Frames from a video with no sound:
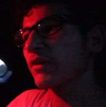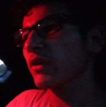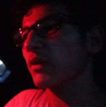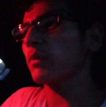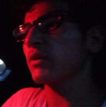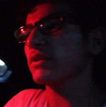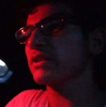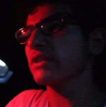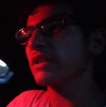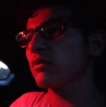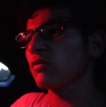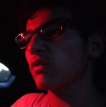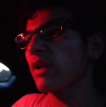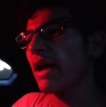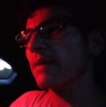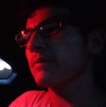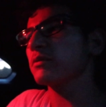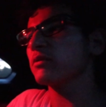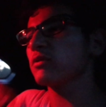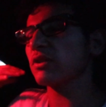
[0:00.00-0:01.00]
Once it
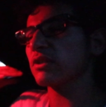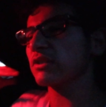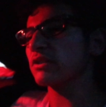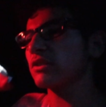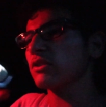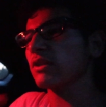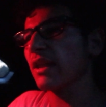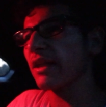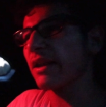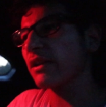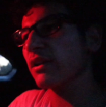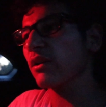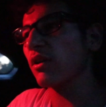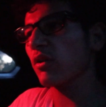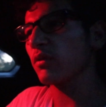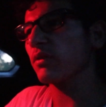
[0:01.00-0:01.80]
grabs, you just let it go.